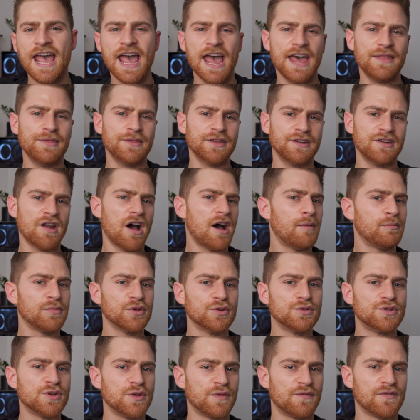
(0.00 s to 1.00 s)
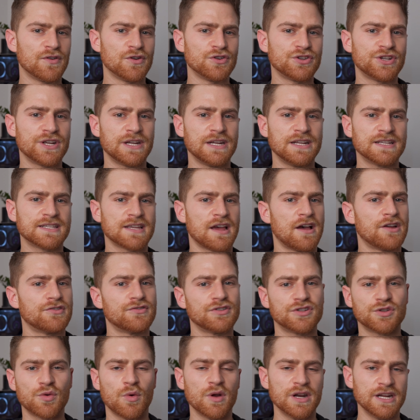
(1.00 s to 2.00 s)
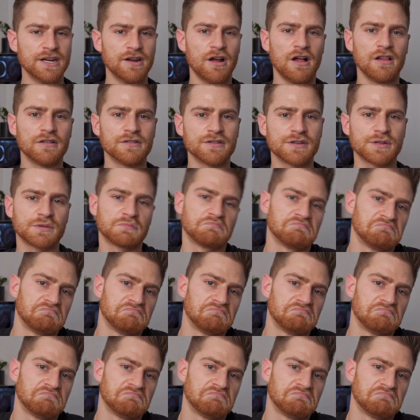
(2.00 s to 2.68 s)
and the non-Bluetooth version is $120.